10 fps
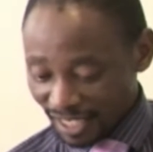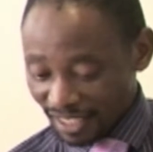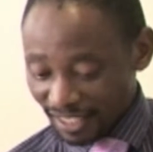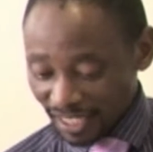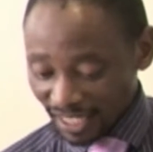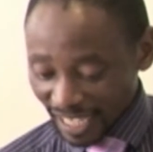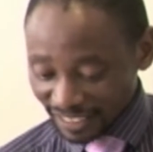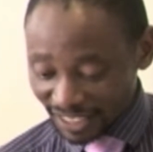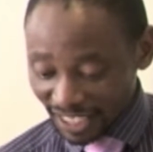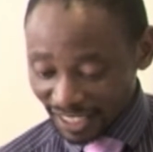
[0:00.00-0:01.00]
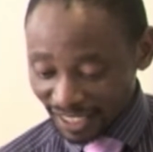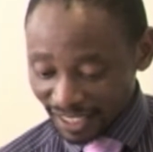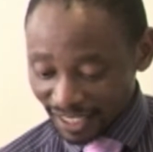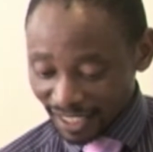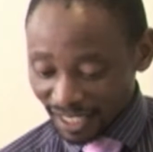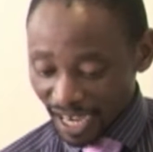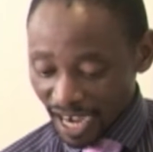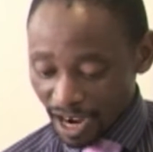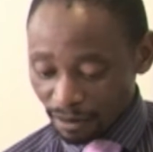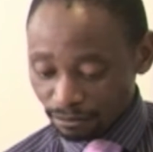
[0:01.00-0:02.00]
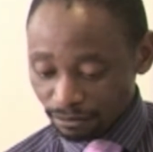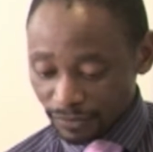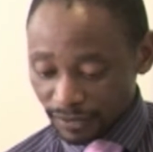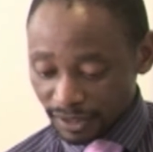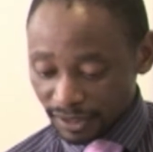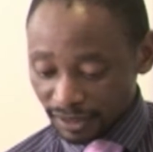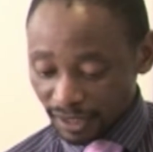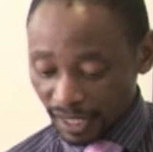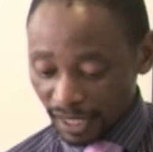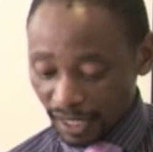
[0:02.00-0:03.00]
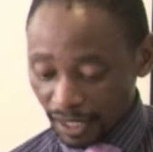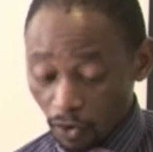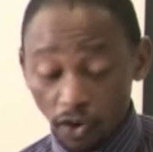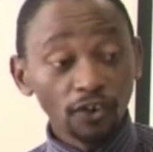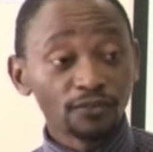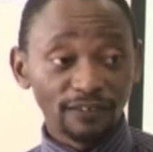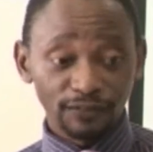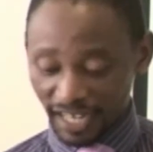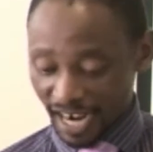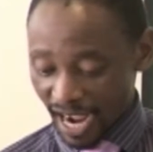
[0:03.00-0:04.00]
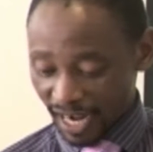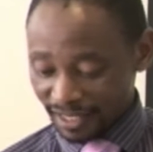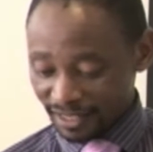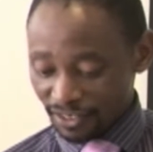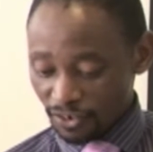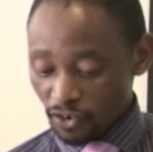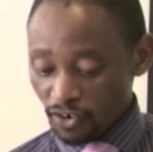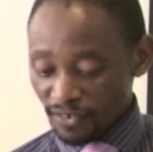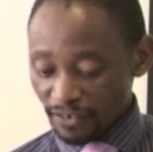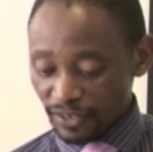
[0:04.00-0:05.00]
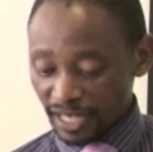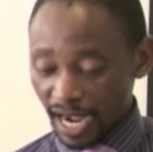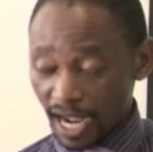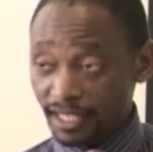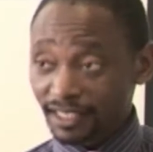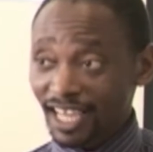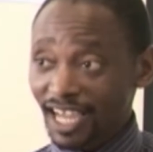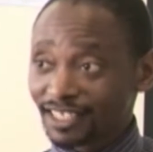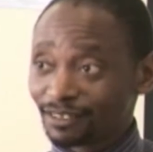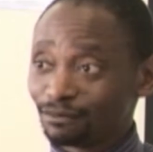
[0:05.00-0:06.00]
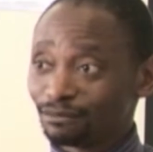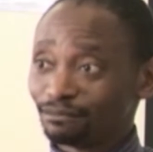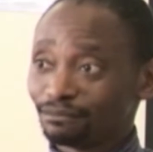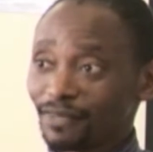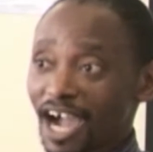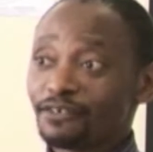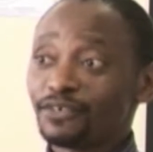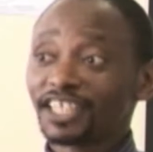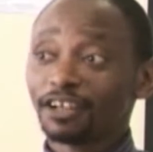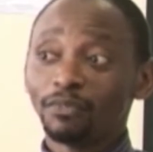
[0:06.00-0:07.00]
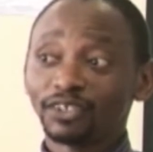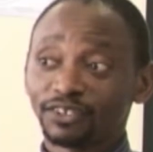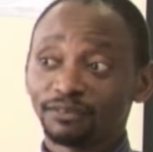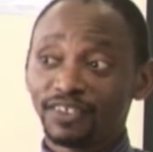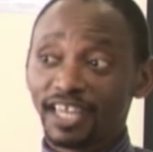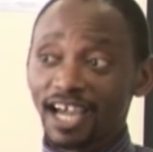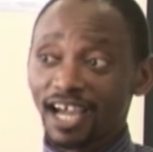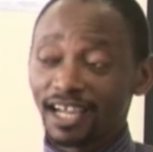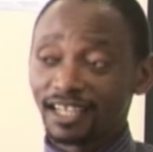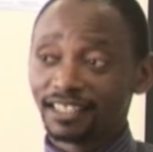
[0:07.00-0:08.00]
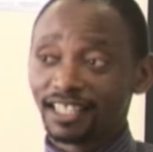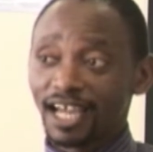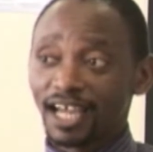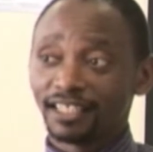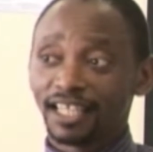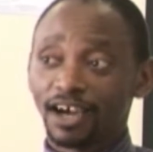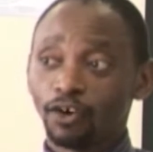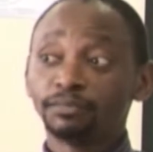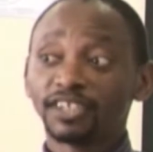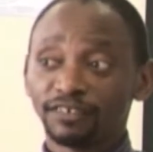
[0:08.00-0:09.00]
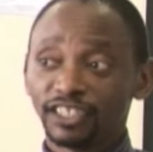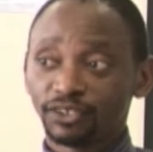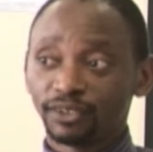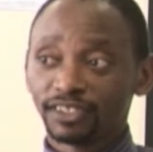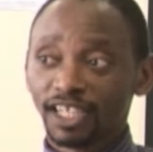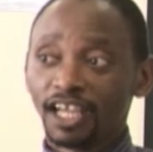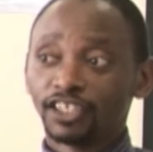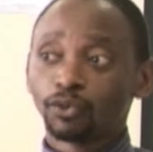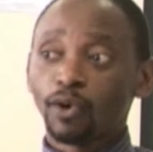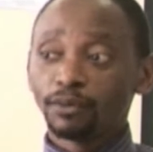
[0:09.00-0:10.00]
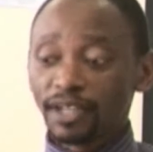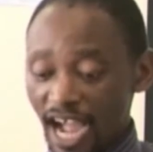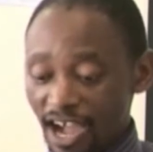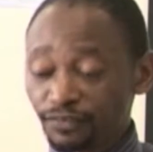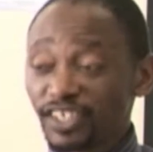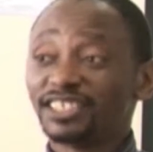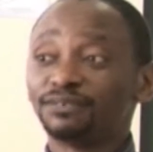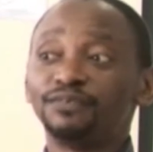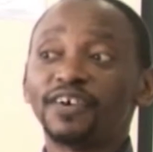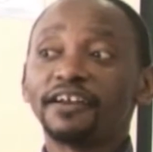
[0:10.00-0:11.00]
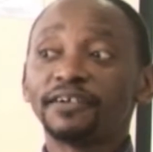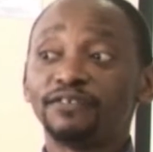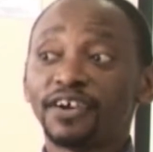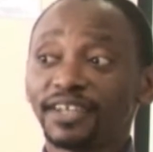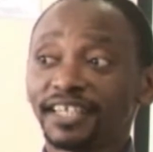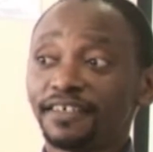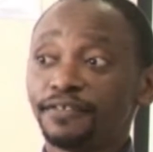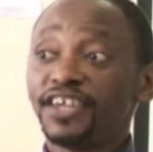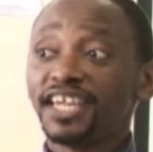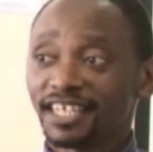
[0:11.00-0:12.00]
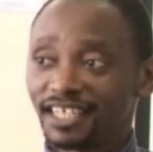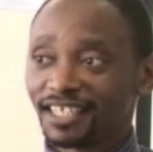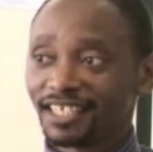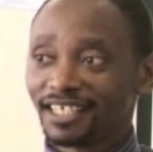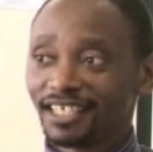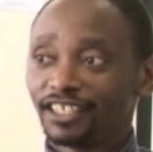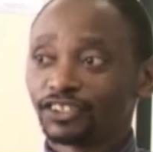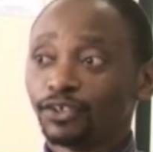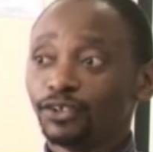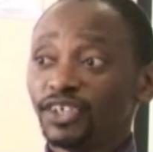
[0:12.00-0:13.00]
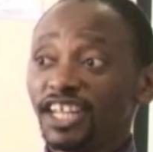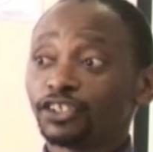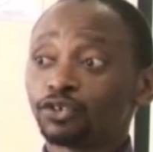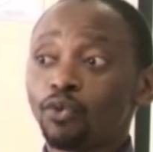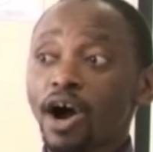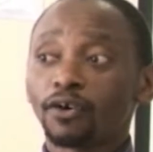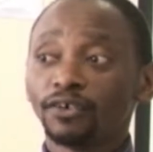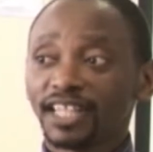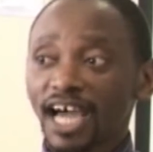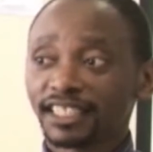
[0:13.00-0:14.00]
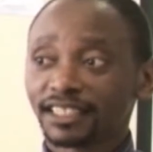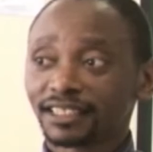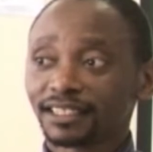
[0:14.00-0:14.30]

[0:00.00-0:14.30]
And then lastly, Horn of Africa. Horn of Africa, they had handwritten most of their observations. So what we have is very, very thin. So you need to work on that,